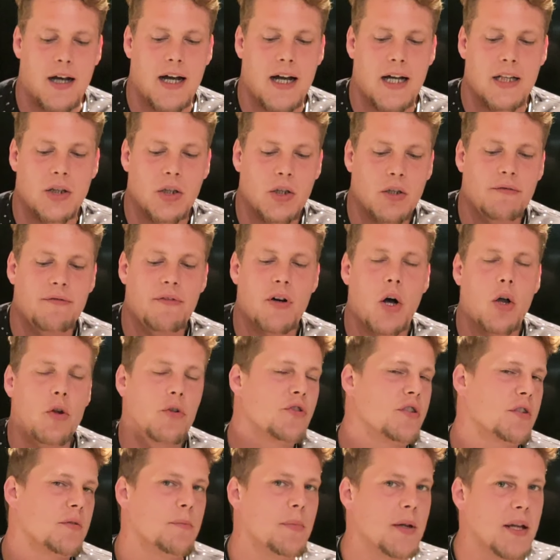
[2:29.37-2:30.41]
I love
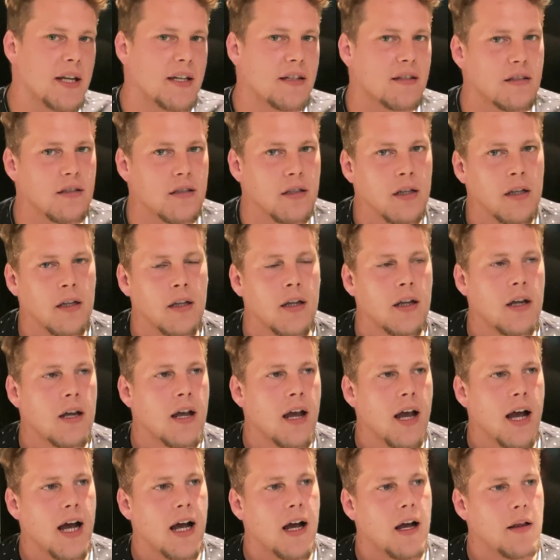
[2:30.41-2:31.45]
Altered Beast.
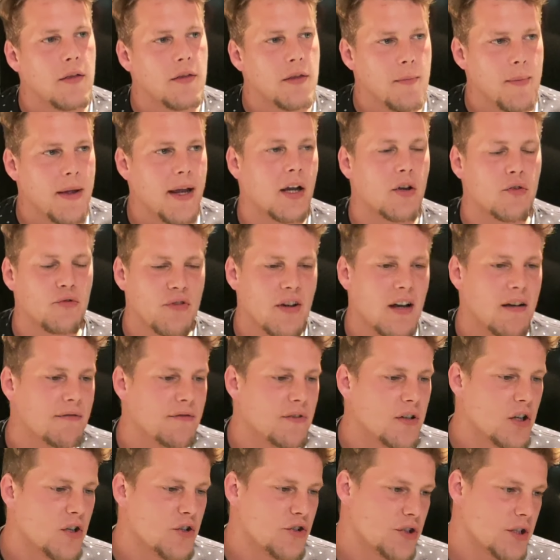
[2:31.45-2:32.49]
The Mega Drive
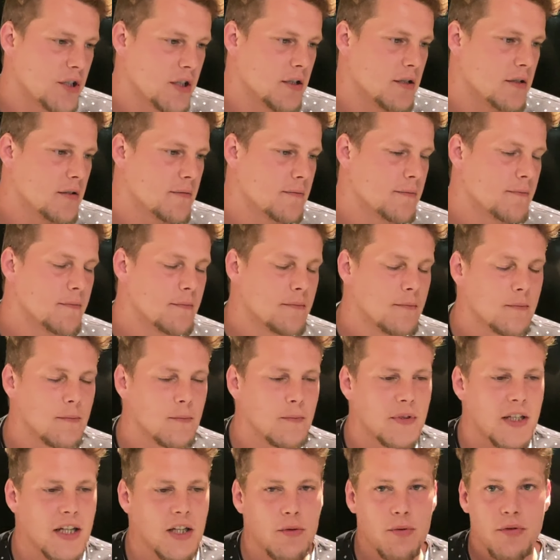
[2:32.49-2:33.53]
version,
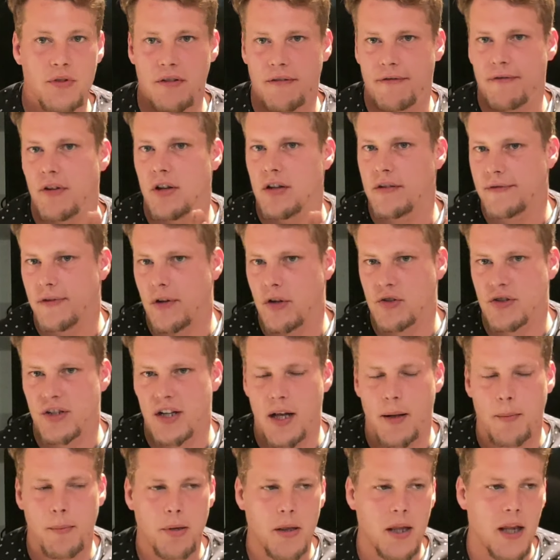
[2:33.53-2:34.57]
this was the first version
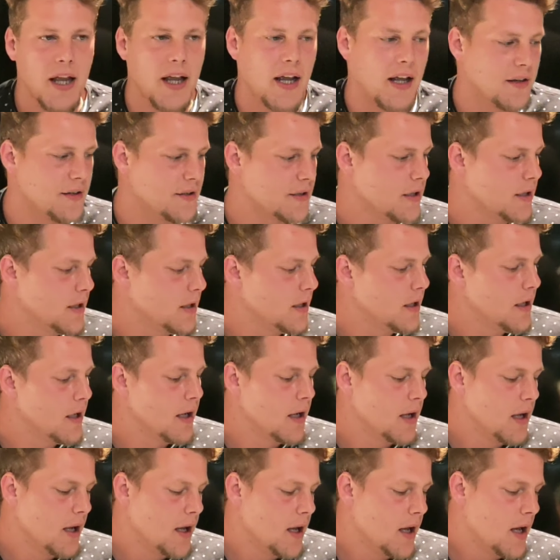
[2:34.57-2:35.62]
I played.
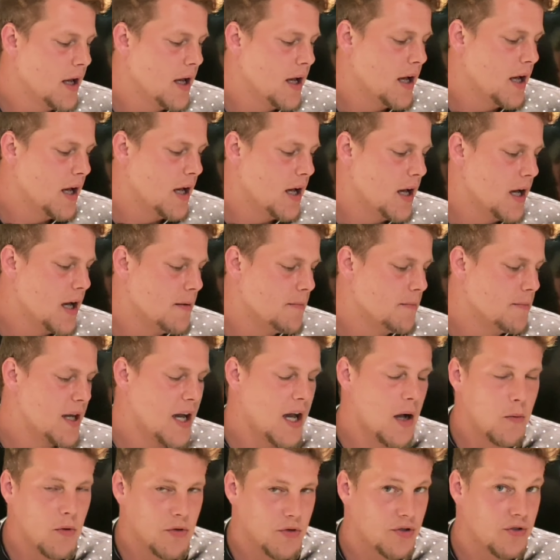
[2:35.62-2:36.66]

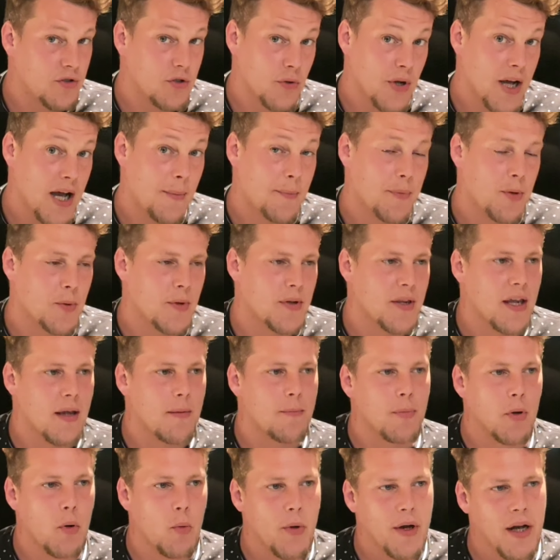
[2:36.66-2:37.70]
I wasn't too happy with it,
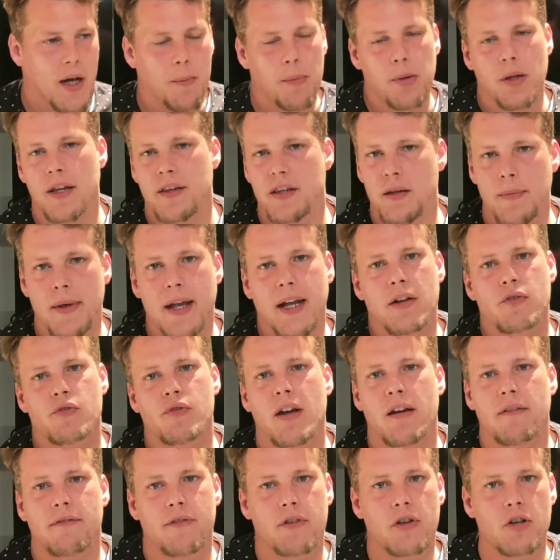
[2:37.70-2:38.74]
but when I played the Mega
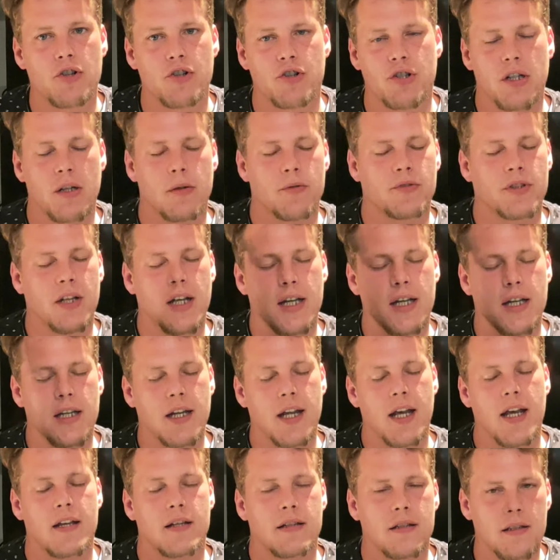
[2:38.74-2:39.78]
Drive version, I was like,
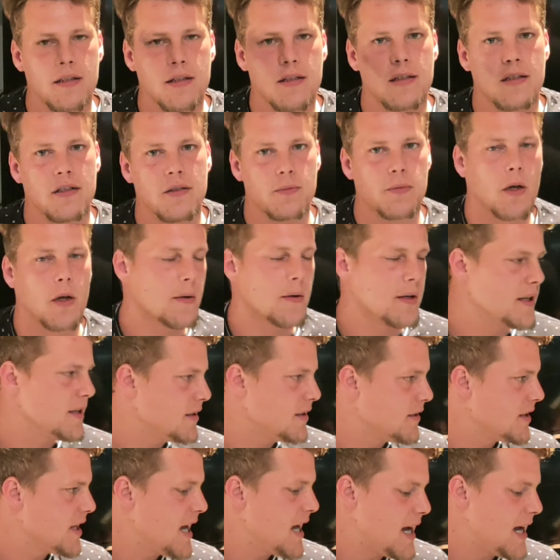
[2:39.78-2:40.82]
yes, this is where it
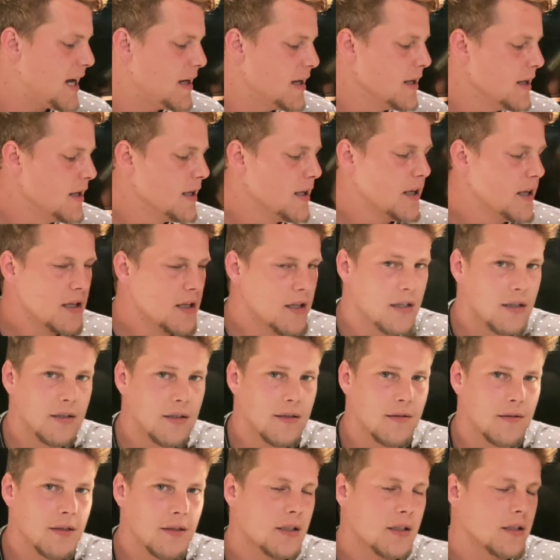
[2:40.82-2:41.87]
is at.
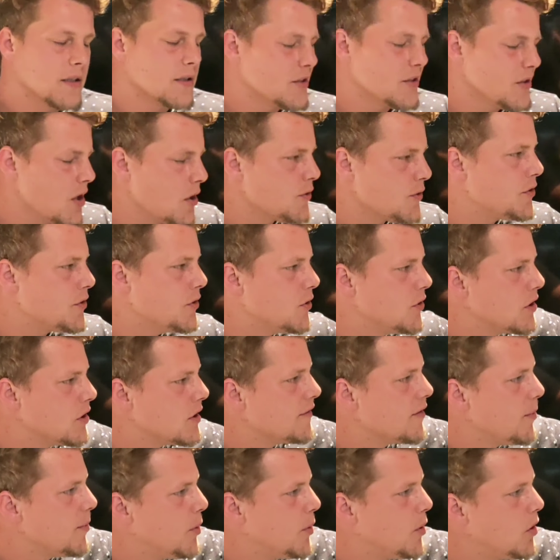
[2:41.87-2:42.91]
Not too good
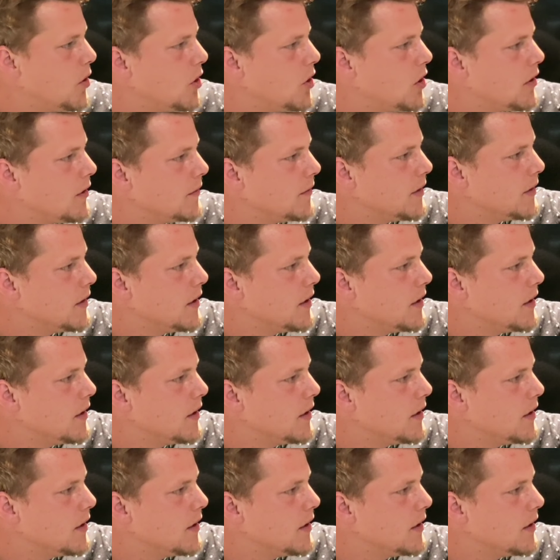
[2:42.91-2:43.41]
of a port.